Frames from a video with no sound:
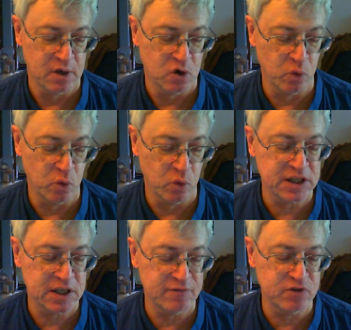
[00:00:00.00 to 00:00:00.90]

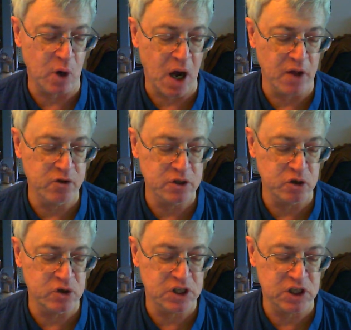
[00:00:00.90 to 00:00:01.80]
relative to other
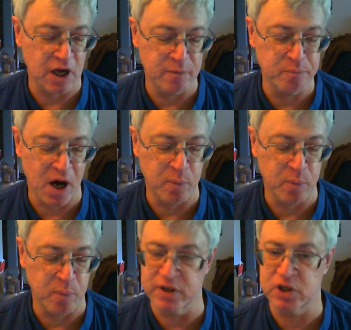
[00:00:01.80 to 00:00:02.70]
uses of public
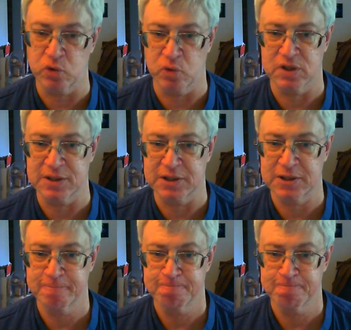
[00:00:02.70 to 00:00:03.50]
resources.